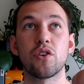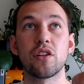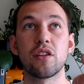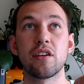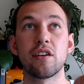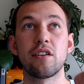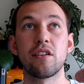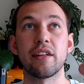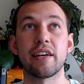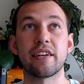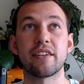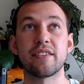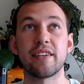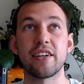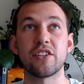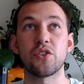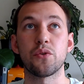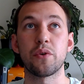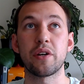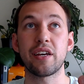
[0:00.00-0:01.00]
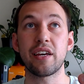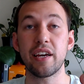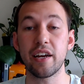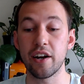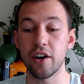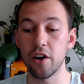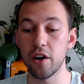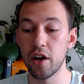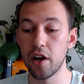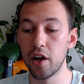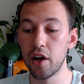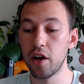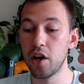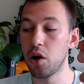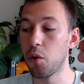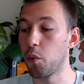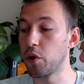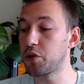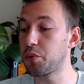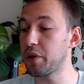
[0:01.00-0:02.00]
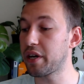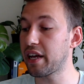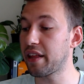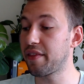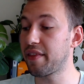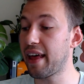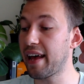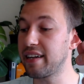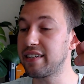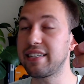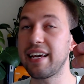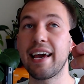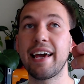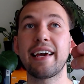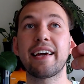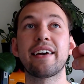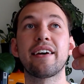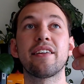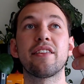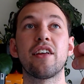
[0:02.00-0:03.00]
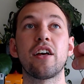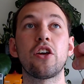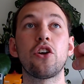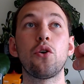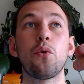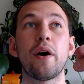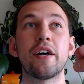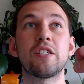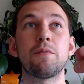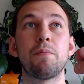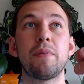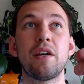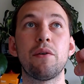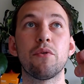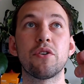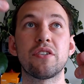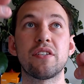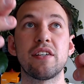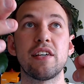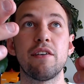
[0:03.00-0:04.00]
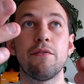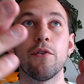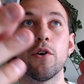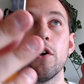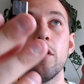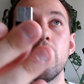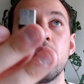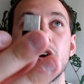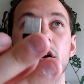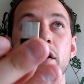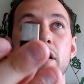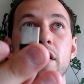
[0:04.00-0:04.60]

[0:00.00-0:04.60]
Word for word: little accessory here, which we can then take the USB receiver